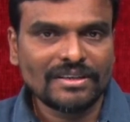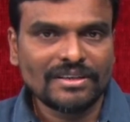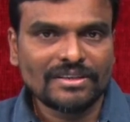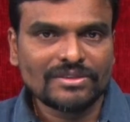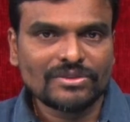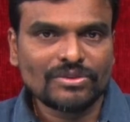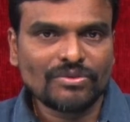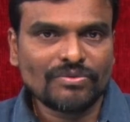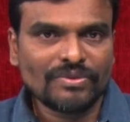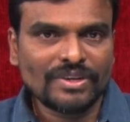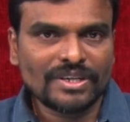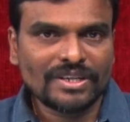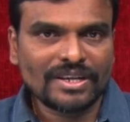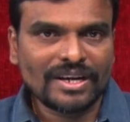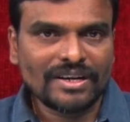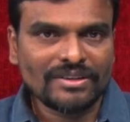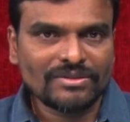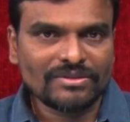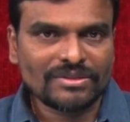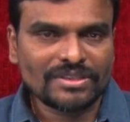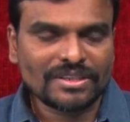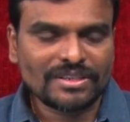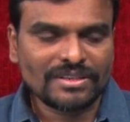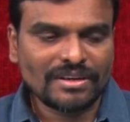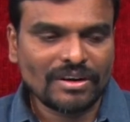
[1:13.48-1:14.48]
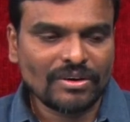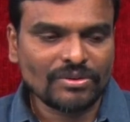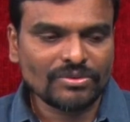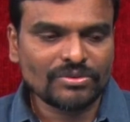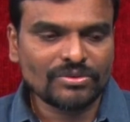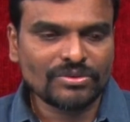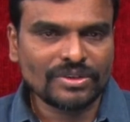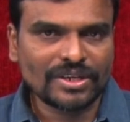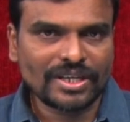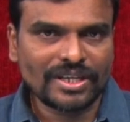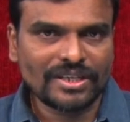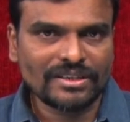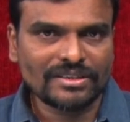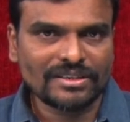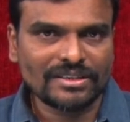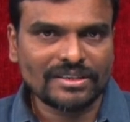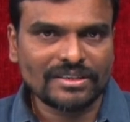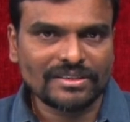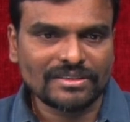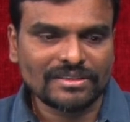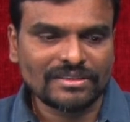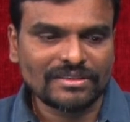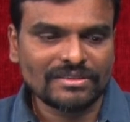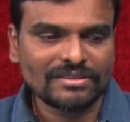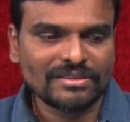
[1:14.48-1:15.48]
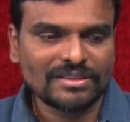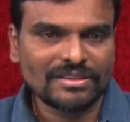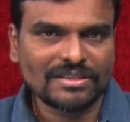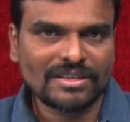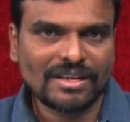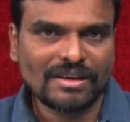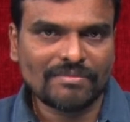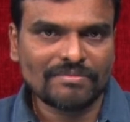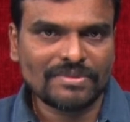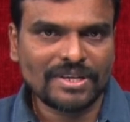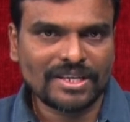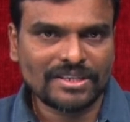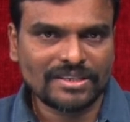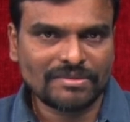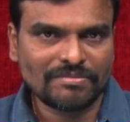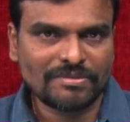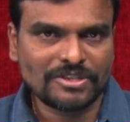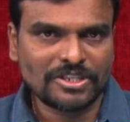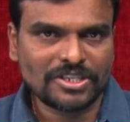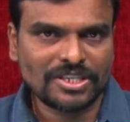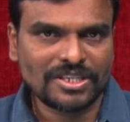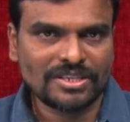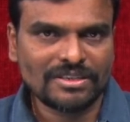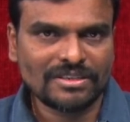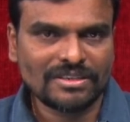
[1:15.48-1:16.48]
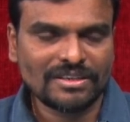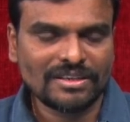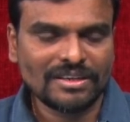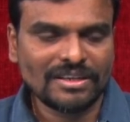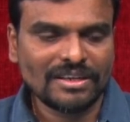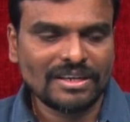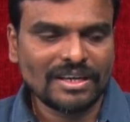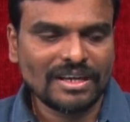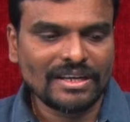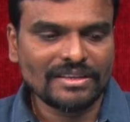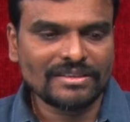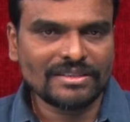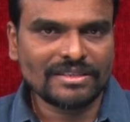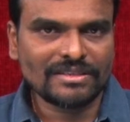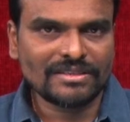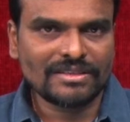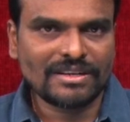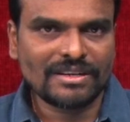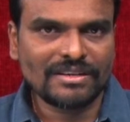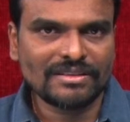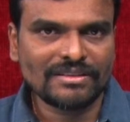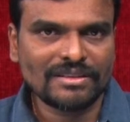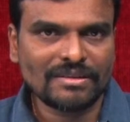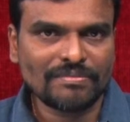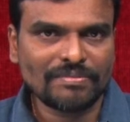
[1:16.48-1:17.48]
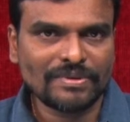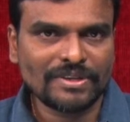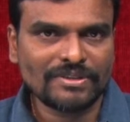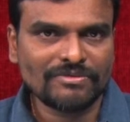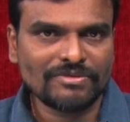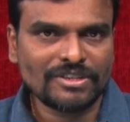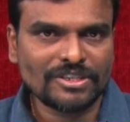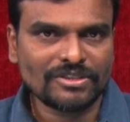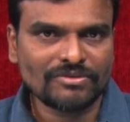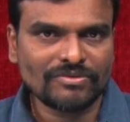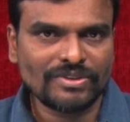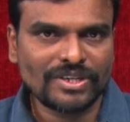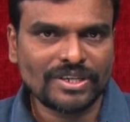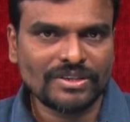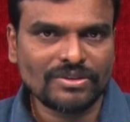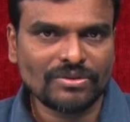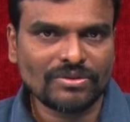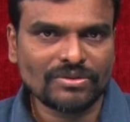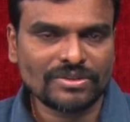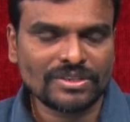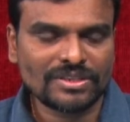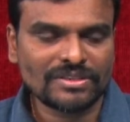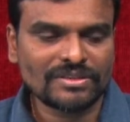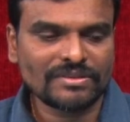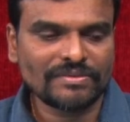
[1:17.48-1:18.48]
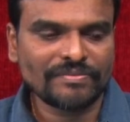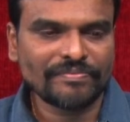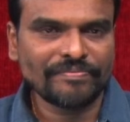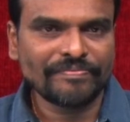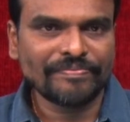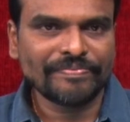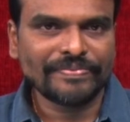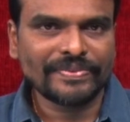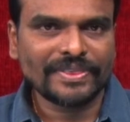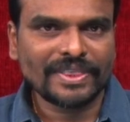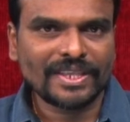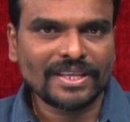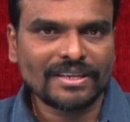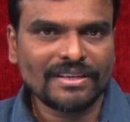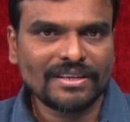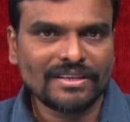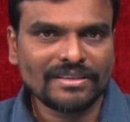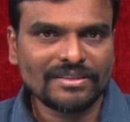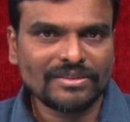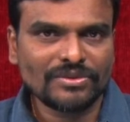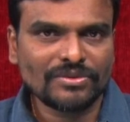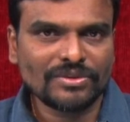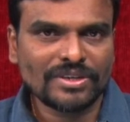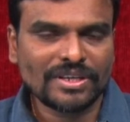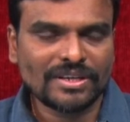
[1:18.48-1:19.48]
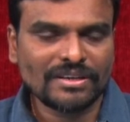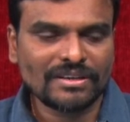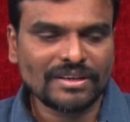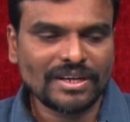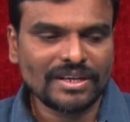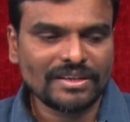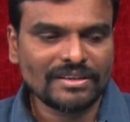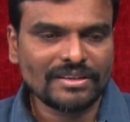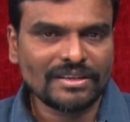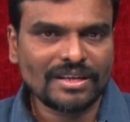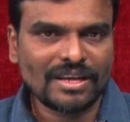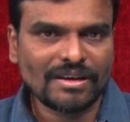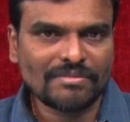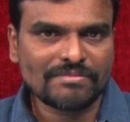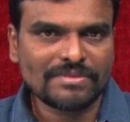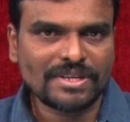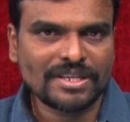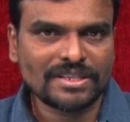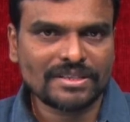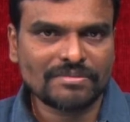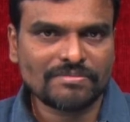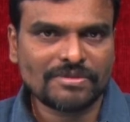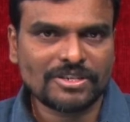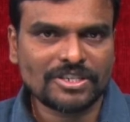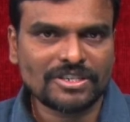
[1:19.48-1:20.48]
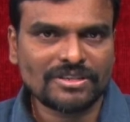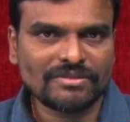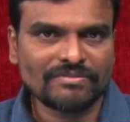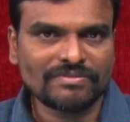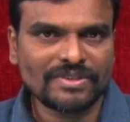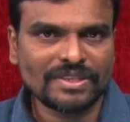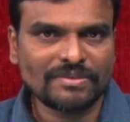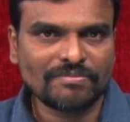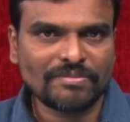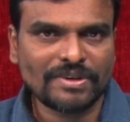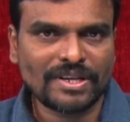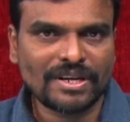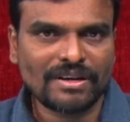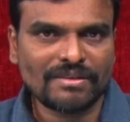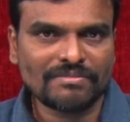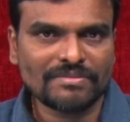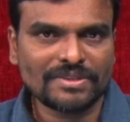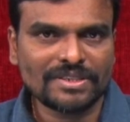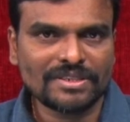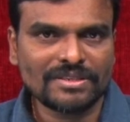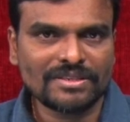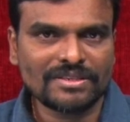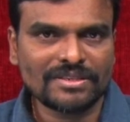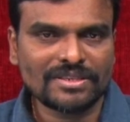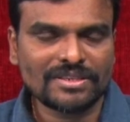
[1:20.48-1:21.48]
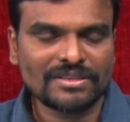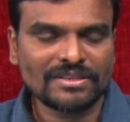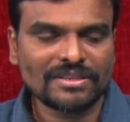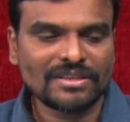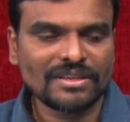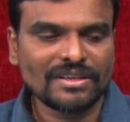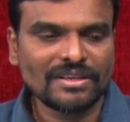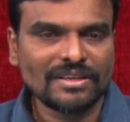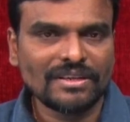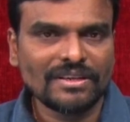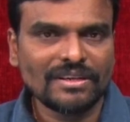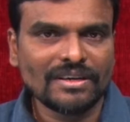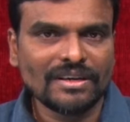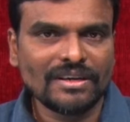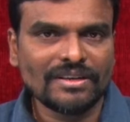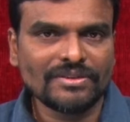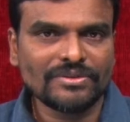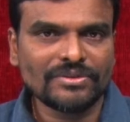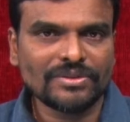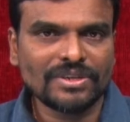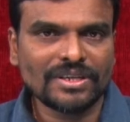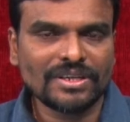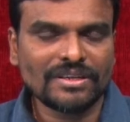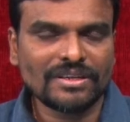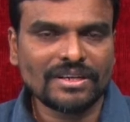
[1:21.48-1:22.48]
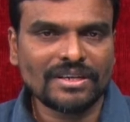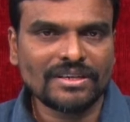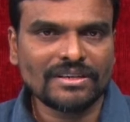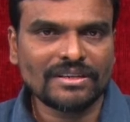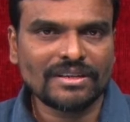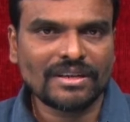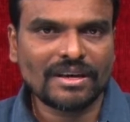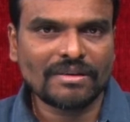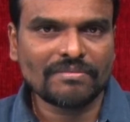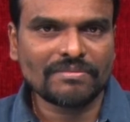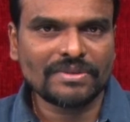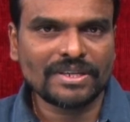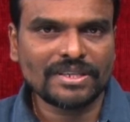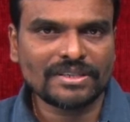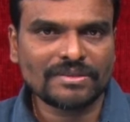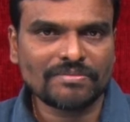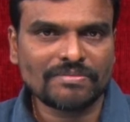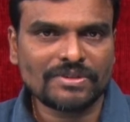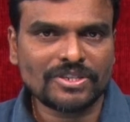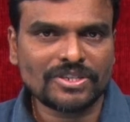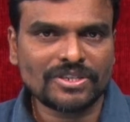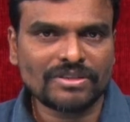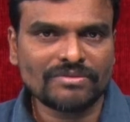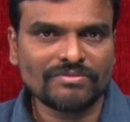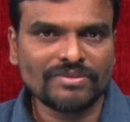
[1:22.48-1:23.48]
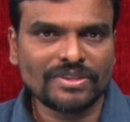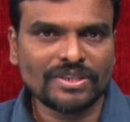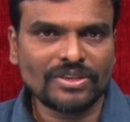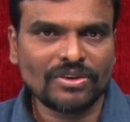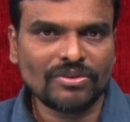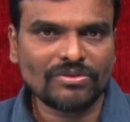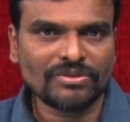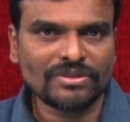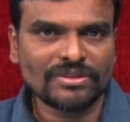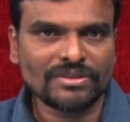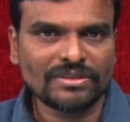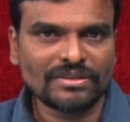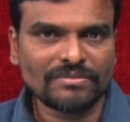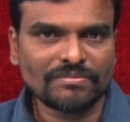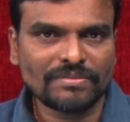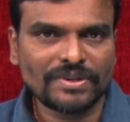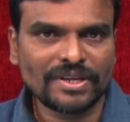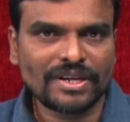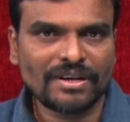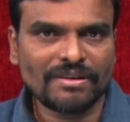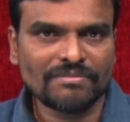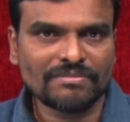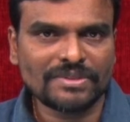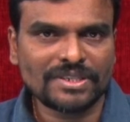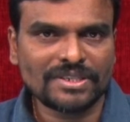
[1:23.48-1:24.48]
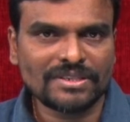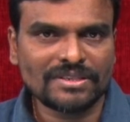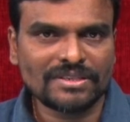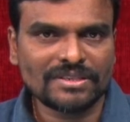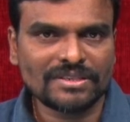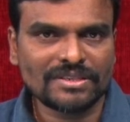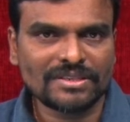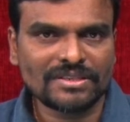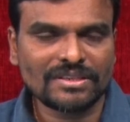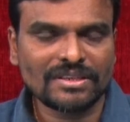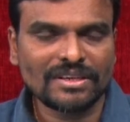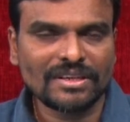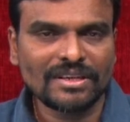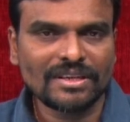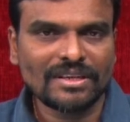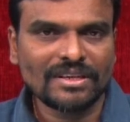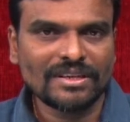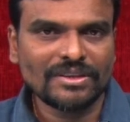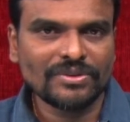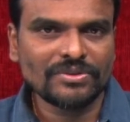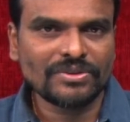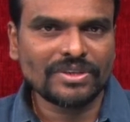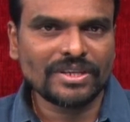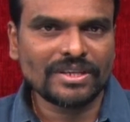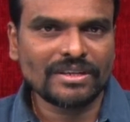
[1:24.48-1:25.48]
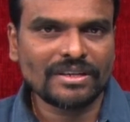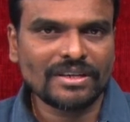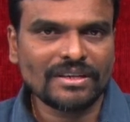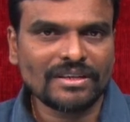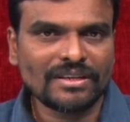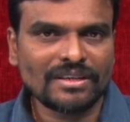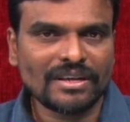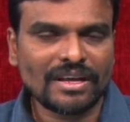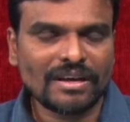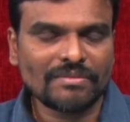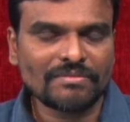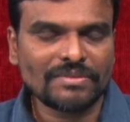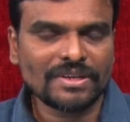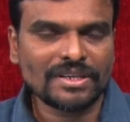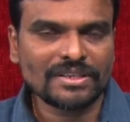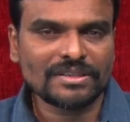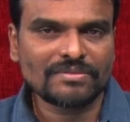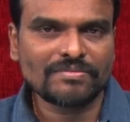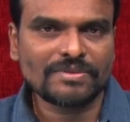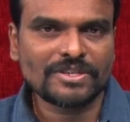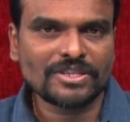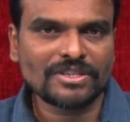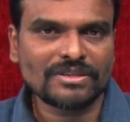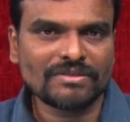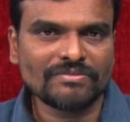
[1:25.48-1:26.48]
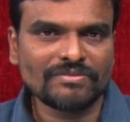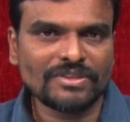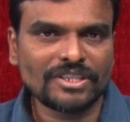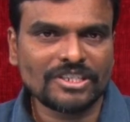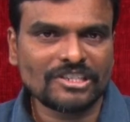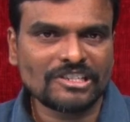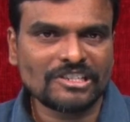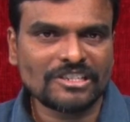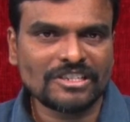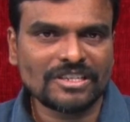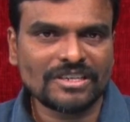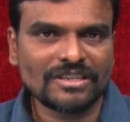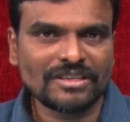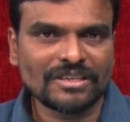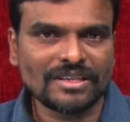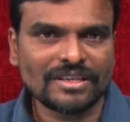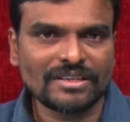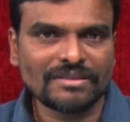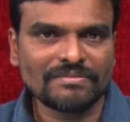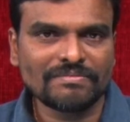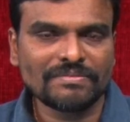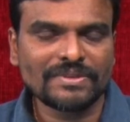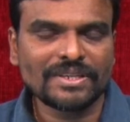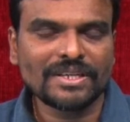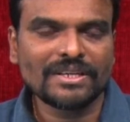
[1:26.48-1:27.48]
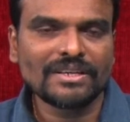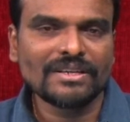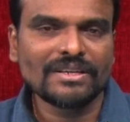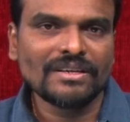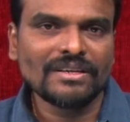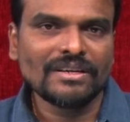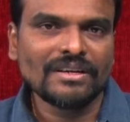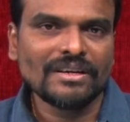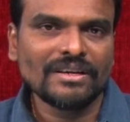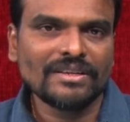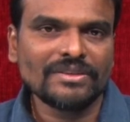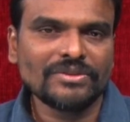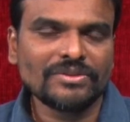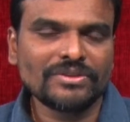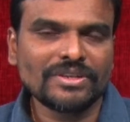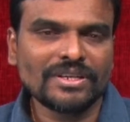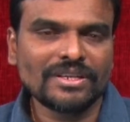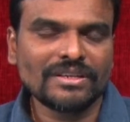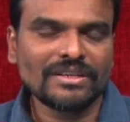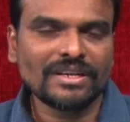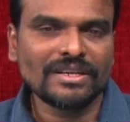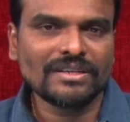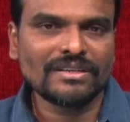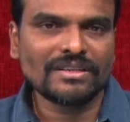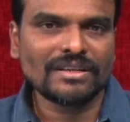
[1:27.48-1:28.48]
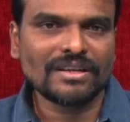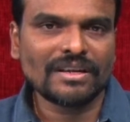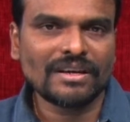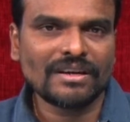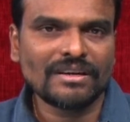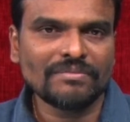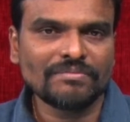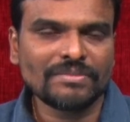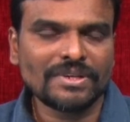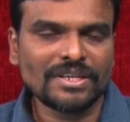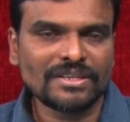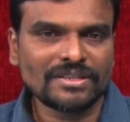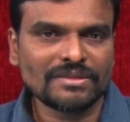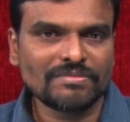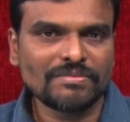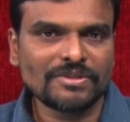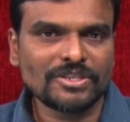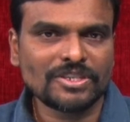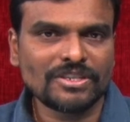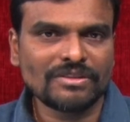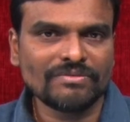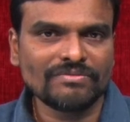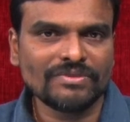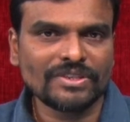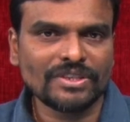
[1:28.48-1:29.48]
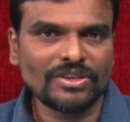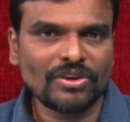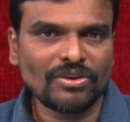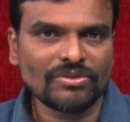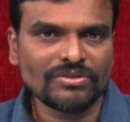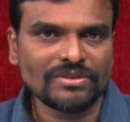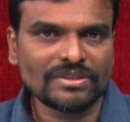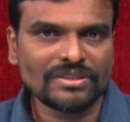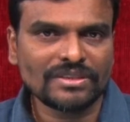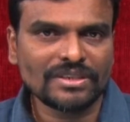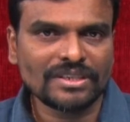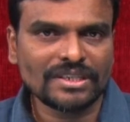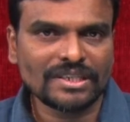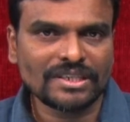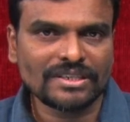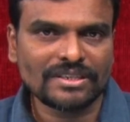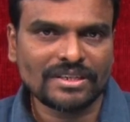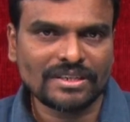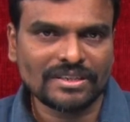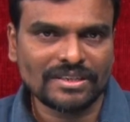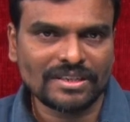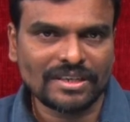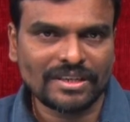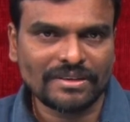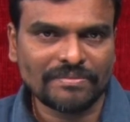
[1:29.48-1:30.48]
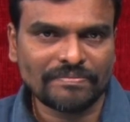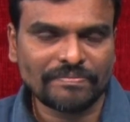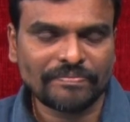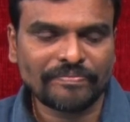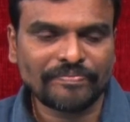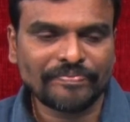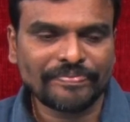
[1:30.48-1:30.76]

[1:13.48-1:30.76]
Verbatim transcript: So, we will try to see how to write this lambda expression as I said in the previous videos like you can write a lambda expression with parameters and you can write a lambda expression without parameters, you can write a lambda expression with return type and you can write a lambda expression without return type.